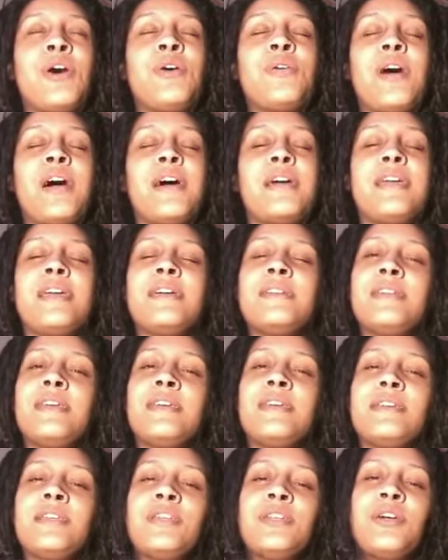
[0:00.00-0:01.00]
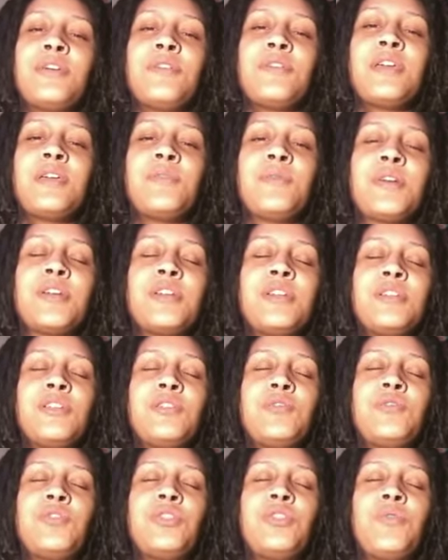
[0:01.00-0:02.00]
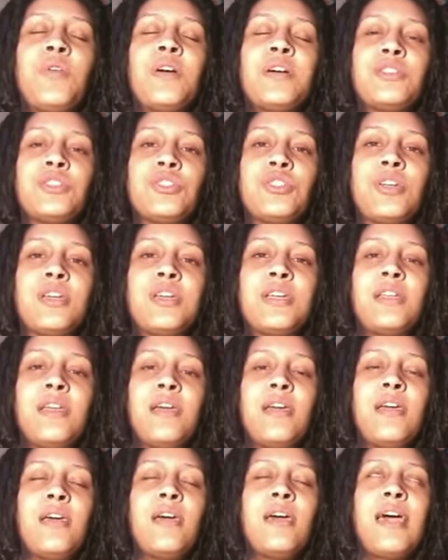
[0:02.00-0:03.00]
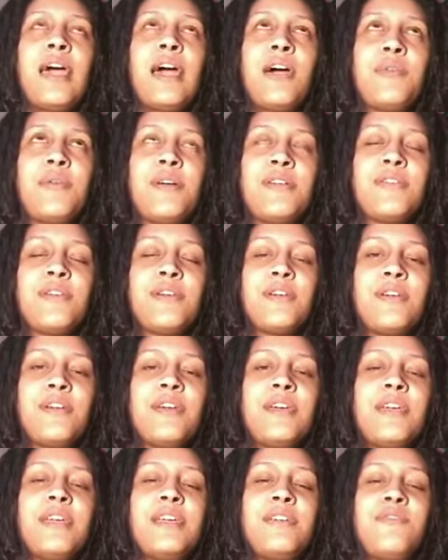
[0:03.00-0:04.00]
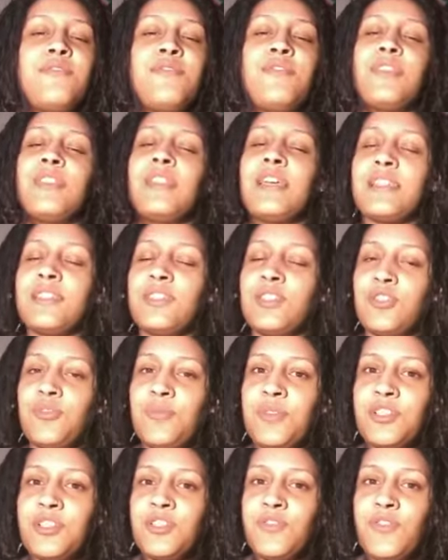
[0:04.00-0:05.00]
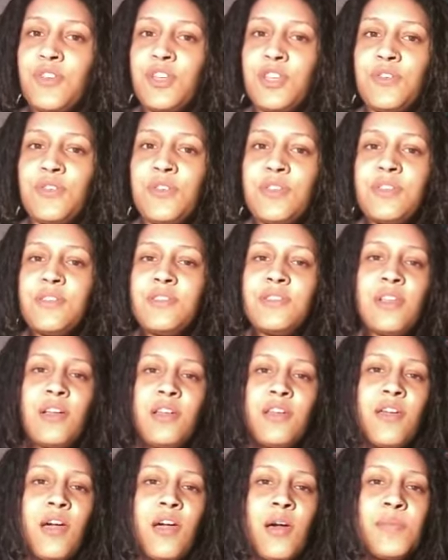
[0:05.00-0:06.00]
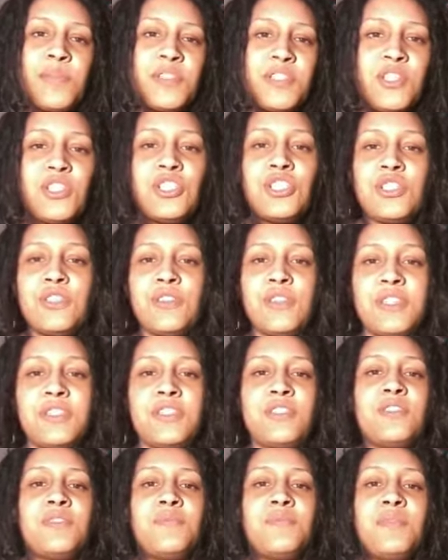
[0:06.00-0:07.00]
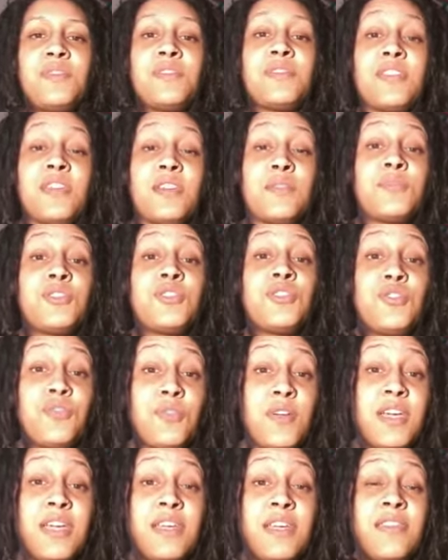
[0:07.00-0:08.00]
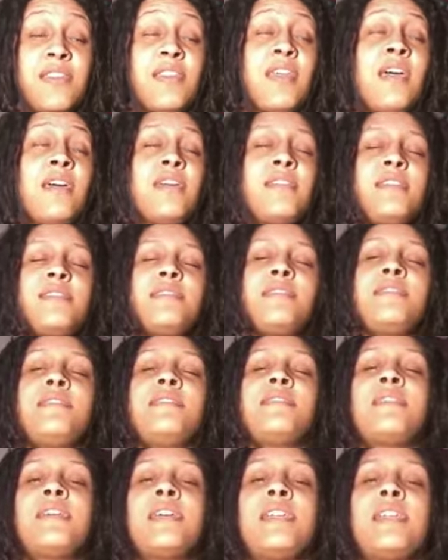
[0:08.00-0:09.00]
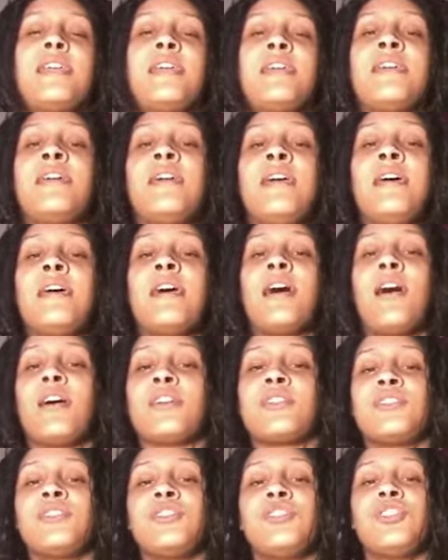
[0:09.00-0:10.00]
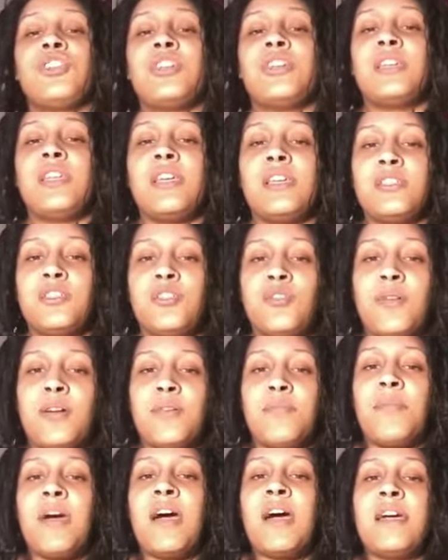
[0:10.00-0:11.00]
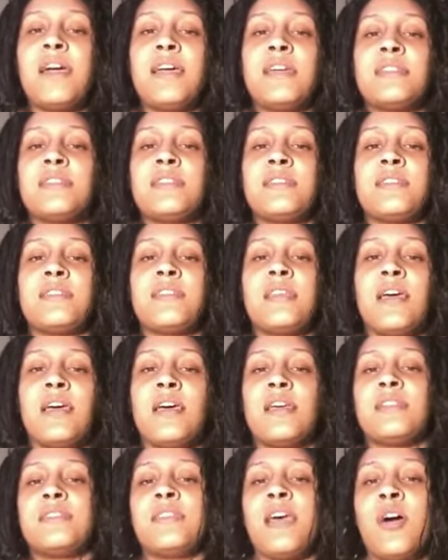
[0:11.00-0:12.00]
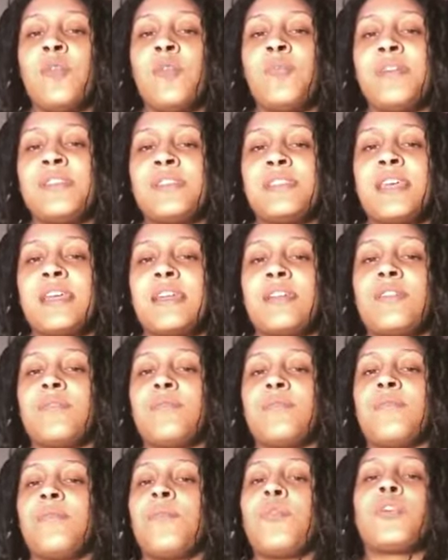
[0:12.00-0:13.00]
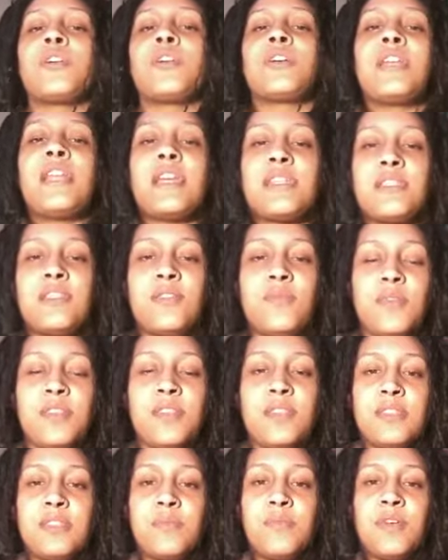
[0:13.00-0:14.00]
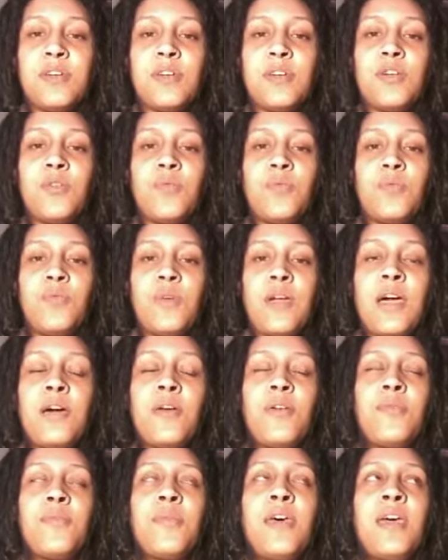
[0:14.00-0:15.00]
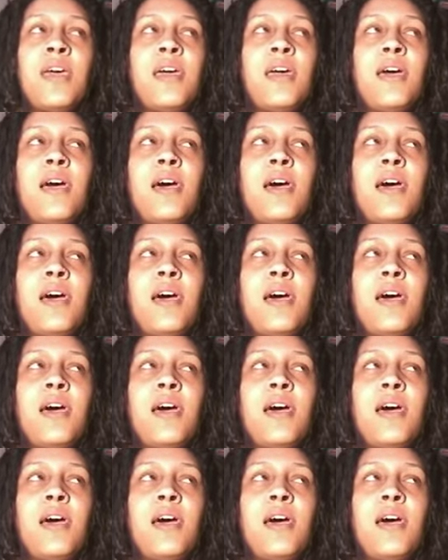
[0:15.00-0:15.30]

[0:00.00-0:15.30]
Oh, you know, we're gonna do 200. However, if that's too much for you, this is not a competition. This is building up strength. This is getting oxygen into our minds to help us get more connected with the spirit realm.